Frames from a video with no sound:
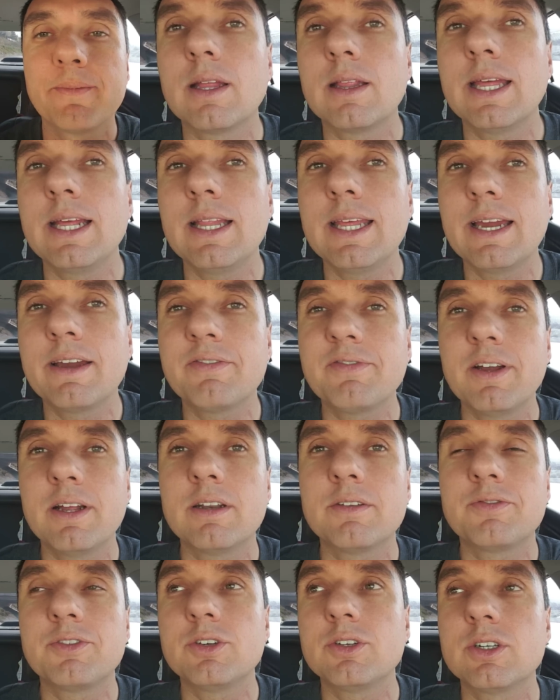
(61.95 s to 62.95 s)
Lately, I
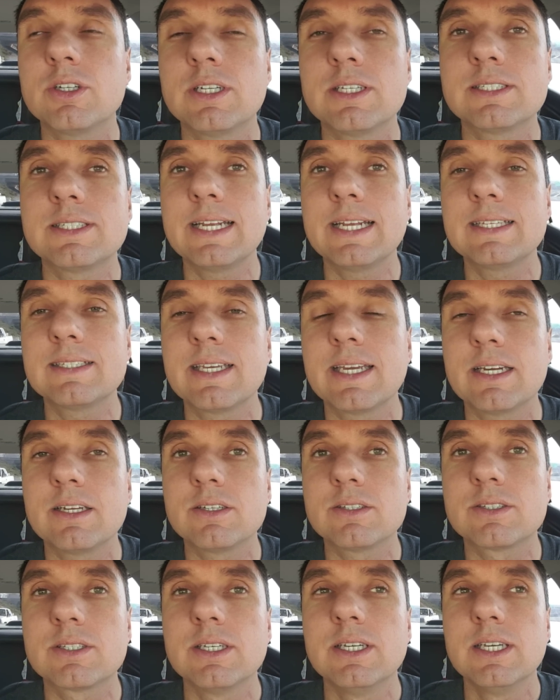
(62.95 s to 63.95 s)
found a few good estate
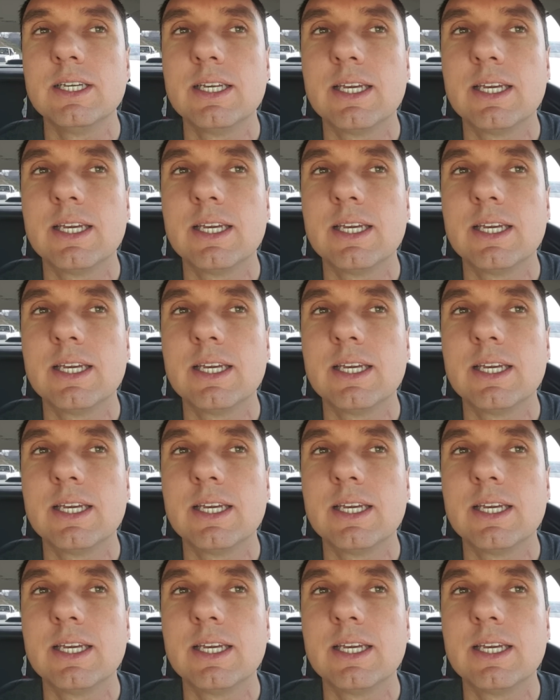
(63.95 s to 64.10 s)
sales